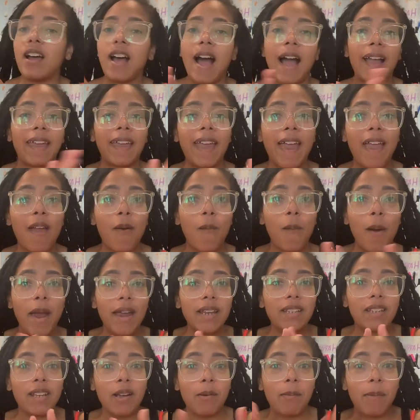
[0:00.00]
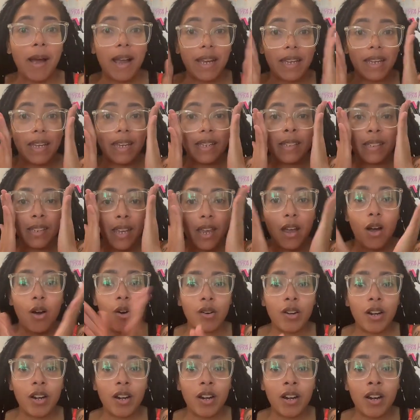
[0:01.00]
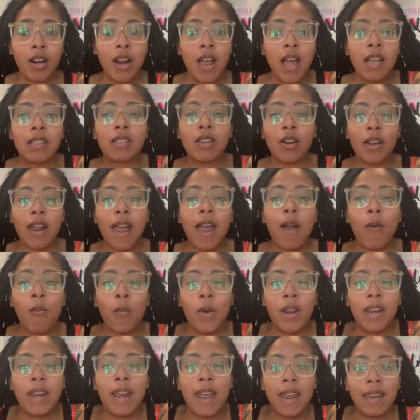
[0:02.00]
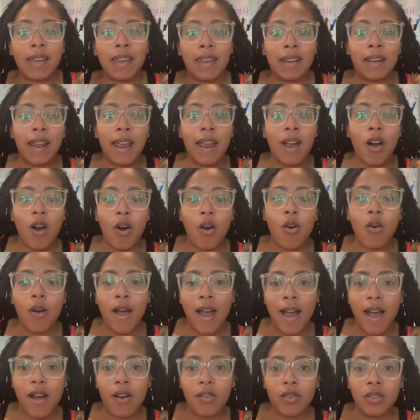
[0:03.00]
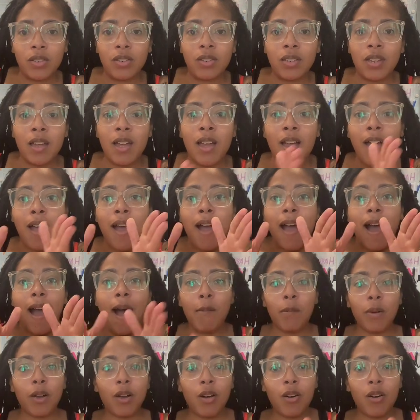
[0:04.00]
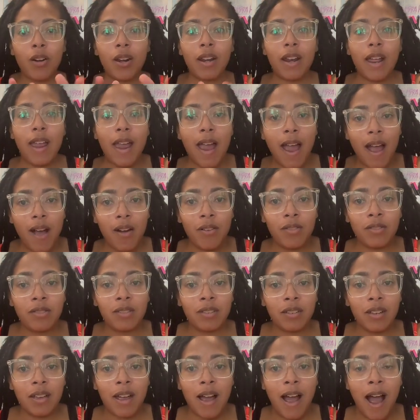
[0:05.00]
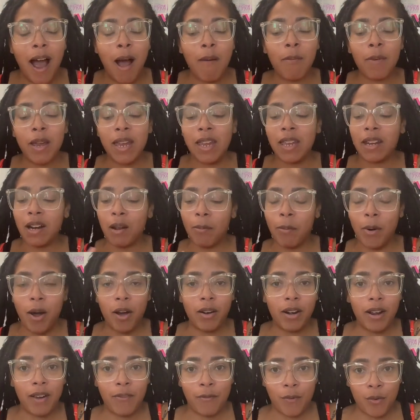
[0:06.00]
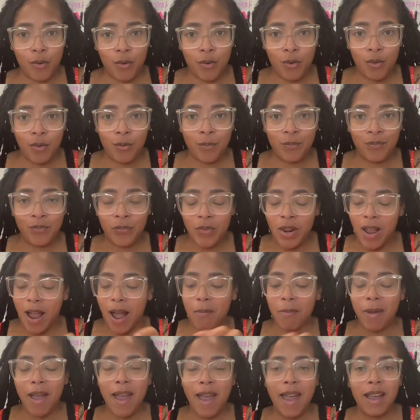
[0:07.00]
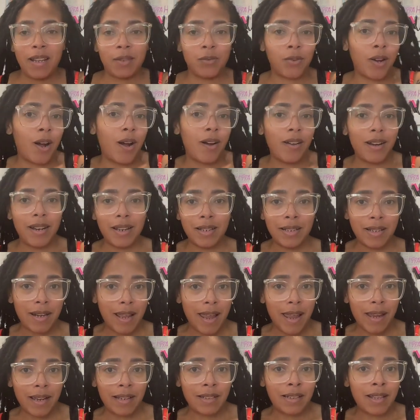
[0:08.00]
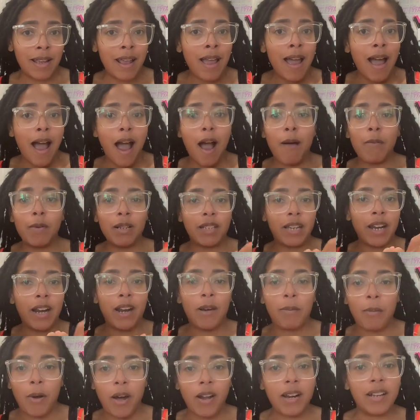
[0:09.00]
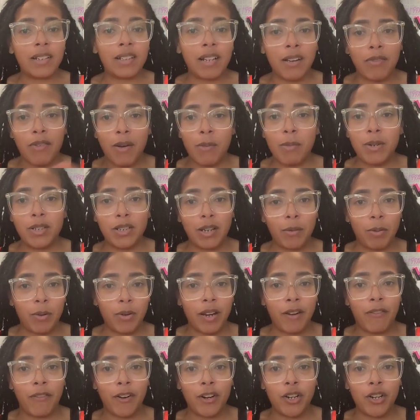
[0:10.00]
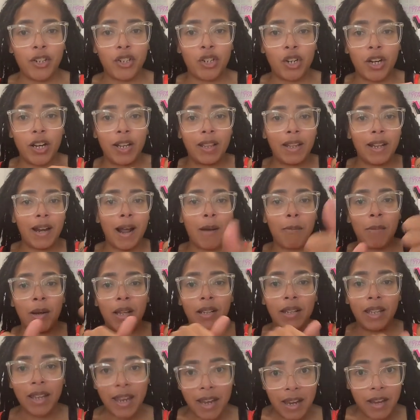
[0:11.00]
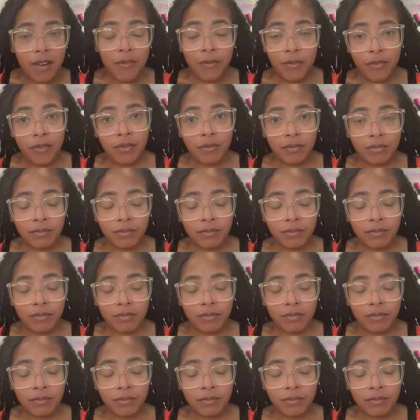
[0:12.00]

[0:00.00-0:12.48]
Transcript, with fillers: yeah, I can't wait till my kids get older, so oh that when they get their own house I'm gonna go to their house. I'm gonna, eat up all their food. I'm gonna ask for all their snacks. I'm gonna tear up all their stuff. I'm gonna jump on their furniture Don't and then I'm gonna leave.